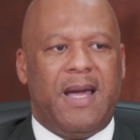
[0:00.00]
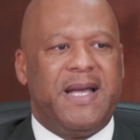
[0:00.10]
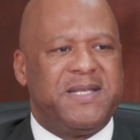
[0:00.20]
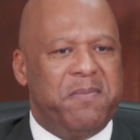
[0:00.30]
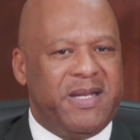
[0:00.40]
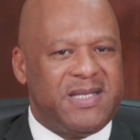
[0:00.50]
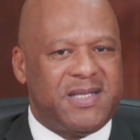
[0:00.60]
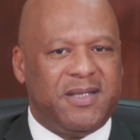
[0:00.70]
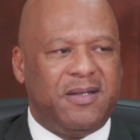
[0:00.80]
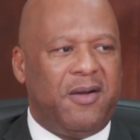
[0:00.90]
As
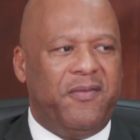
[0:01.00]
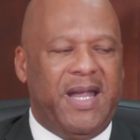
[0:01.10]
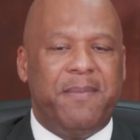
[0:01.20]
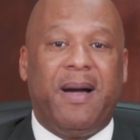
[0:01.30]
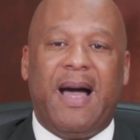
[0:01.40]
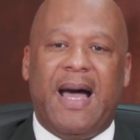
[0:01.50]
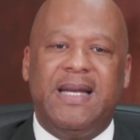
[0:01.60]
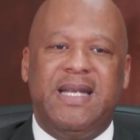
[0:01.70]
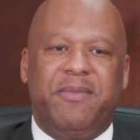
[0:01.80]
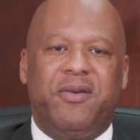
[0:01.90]
Minister of Labor
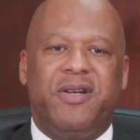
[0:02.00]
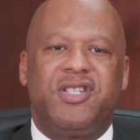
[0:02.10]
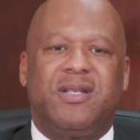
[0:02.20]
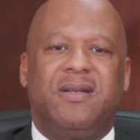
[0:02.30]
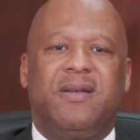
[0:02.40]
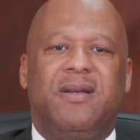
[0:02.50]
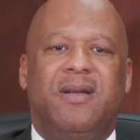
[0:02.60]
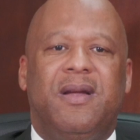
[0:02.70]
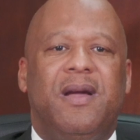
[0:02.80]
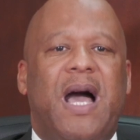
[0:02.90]
and Immigration,
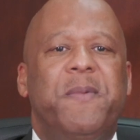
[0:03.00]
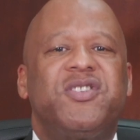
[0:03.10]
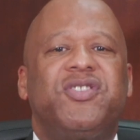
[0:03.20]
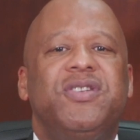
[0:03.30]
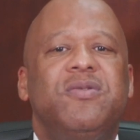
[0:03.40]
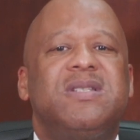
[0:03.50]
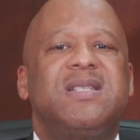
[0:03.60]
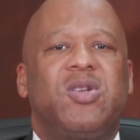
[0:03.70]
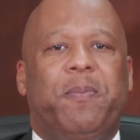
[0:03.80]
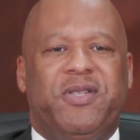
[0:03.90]
I wish to use
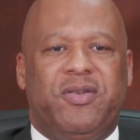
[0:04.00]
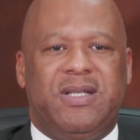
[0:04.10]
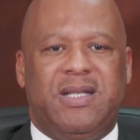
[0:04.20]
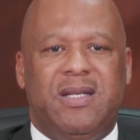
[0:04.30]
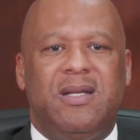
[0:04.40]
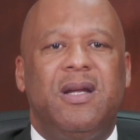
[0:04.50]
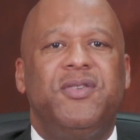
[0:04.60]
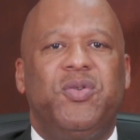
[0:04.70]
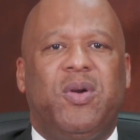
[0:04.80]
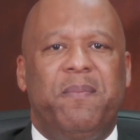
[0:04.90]
this opportunity
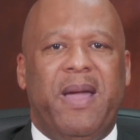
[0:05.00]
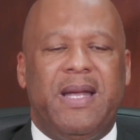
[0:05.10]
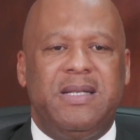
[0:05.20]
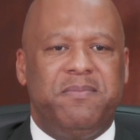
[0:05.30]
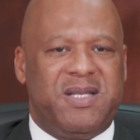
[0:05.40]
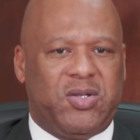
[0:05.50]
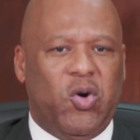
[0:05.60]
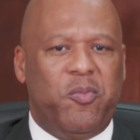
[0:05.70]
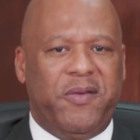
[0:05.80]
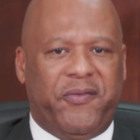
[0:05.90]
to commend Mr.
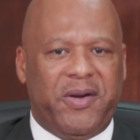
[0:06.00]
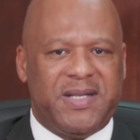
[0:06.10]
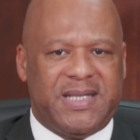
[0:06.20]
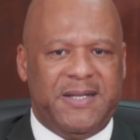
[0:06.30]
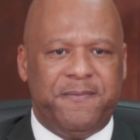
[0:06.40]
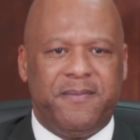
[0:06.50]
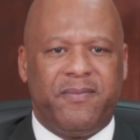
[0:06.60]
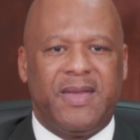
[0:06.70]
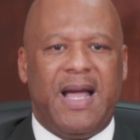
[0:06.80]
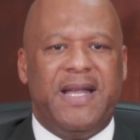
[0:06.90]
Obie Ferguson
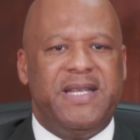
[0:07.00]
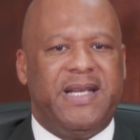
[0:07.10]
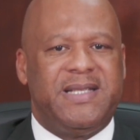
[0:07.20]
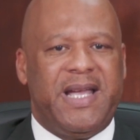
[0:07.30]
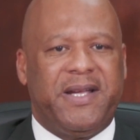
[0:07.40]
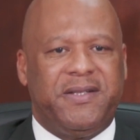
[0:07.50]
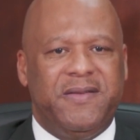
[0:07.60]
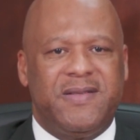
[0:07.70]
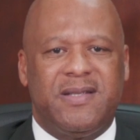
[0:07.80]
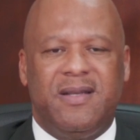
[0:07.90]
and the
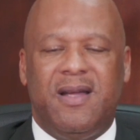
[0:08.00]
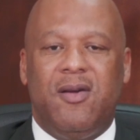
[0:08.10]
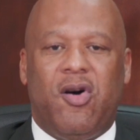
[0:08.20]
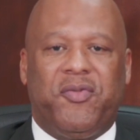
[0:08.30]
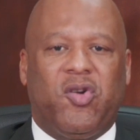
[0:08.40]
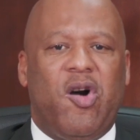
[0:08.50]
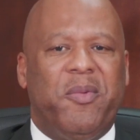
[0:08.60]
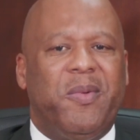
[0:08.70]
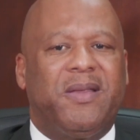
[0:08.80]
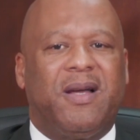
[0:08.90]
executives of the
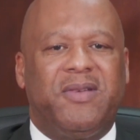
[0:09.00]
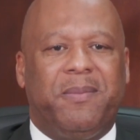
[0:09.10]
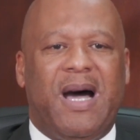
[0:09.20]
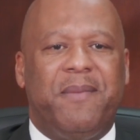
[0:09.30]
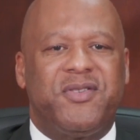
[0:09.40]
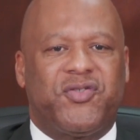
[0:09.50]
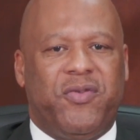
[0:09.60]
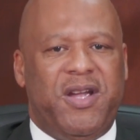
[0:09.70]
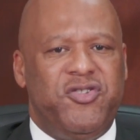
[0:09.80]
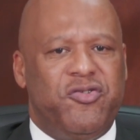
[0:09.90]
Commonwealth of the Bahamas
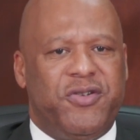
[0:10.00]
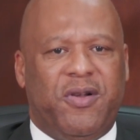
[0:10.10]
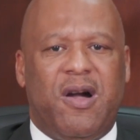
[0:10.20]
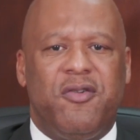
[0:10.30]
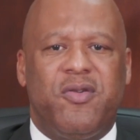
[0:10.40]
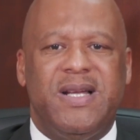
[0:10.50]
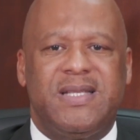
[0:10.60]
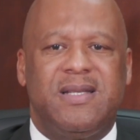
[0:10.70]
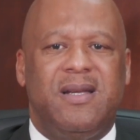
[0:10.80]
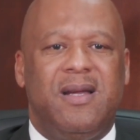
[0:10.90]
Trade Union
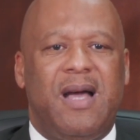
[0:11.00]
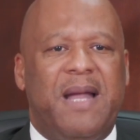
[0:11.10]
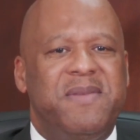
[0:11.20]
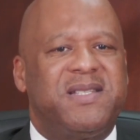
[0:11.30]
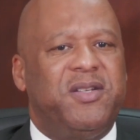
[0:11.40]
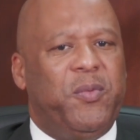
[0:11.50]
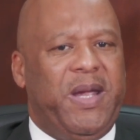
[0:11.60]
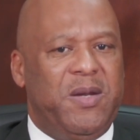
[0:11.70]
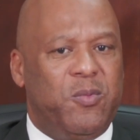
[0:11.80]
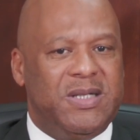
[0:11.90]
Congress and Mr.
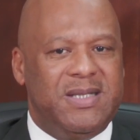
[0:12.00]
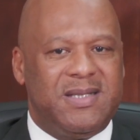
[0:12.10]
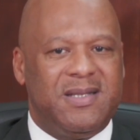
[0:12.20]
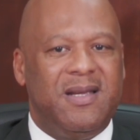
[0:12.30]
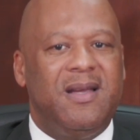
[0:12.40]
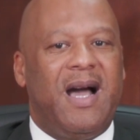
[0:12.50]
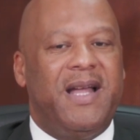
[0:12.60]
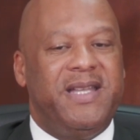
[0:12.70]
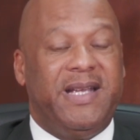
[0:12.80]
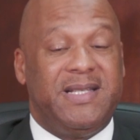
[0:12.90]
Dwayne Woods
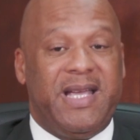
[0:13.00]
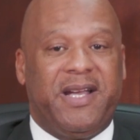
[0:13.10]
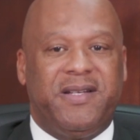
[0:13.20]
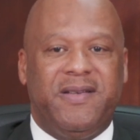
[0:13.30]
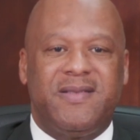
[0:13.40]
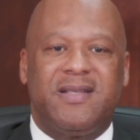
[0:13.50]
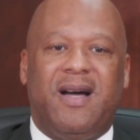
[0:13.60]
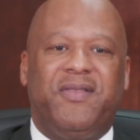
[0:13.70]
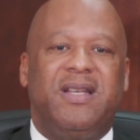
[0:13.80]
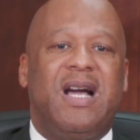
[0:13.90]
and the executives
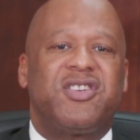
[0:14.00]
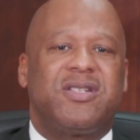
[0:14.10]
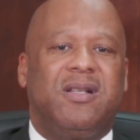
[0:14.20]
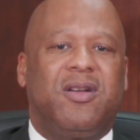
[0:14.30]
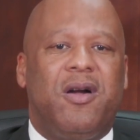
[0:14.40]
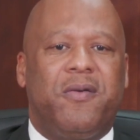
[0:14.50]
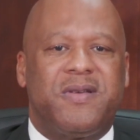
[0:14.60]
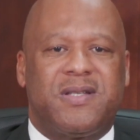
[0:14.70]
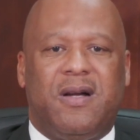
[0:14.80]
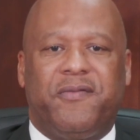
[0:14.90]
of the National
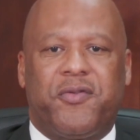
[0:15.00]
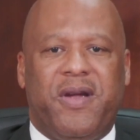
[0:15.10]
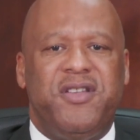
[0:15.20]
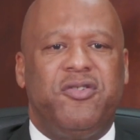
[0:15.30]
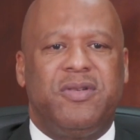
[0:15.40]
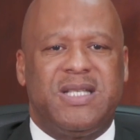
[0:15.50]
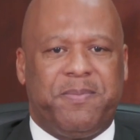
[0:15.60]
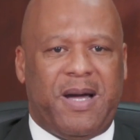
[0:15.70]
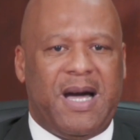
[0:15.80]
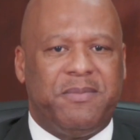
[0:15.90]
Congress of Trade Unions
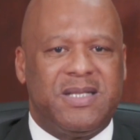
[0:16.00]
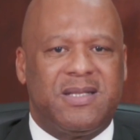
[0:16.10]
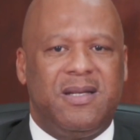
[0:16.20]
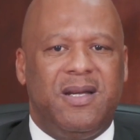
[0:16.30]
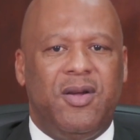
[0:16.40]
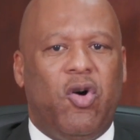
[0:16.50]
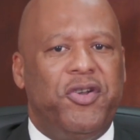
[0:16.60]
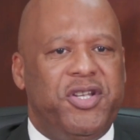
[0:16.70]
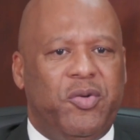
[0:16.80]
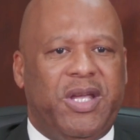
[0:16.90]
Bahamas
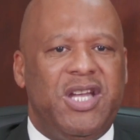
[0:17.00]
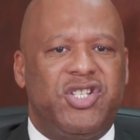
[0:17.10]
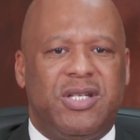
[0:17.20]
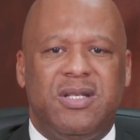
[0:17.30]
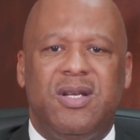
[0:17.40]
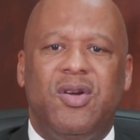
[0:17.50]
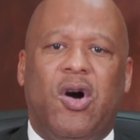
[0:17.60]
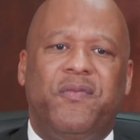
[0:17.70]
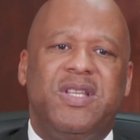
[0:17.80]
on the occasion of